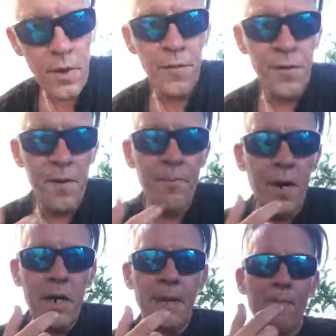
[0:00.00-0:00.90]
the
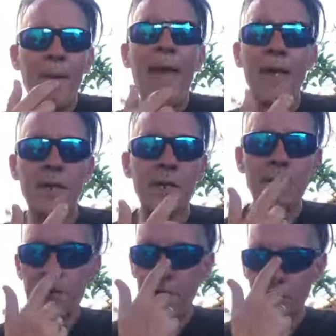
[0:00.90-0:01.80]
money magnet
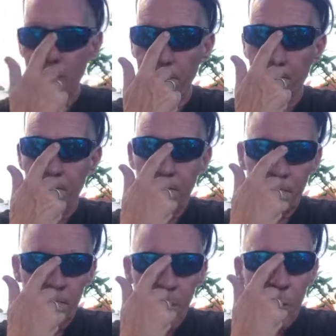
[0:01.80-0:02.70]
sigil,
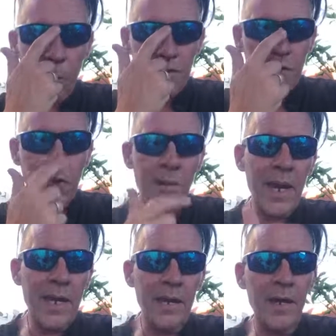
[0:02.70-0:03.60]
was
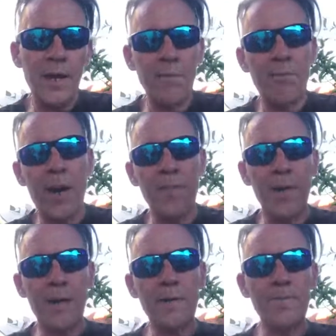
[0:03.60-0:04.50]
created in
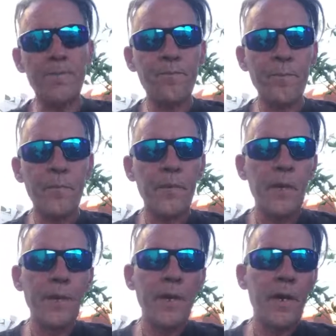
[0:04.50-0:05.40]
public,
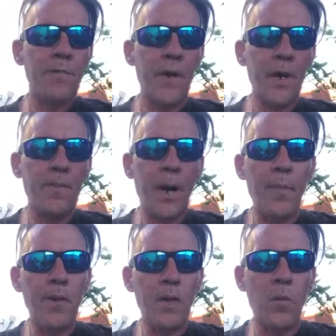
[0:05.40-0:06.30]
in a very
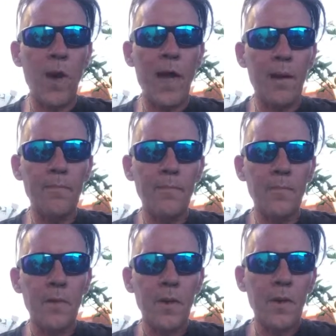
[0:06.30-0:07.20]
public way.
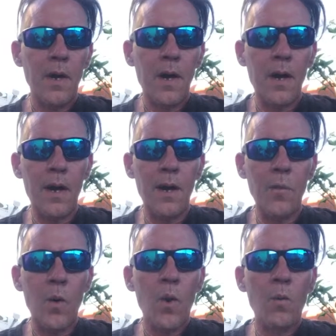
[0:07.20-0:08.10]

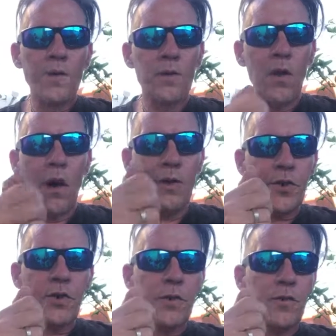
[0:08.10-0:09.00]
Was
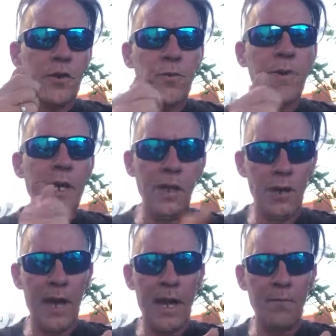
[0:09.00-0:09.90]
launched to the
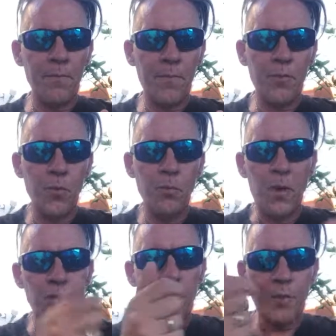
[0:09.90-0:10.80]
internet through
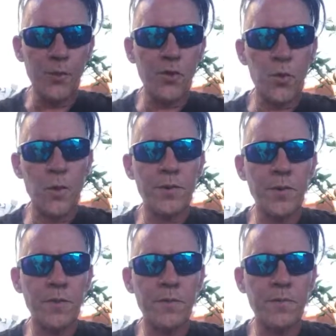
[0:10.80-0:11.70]
multiple sources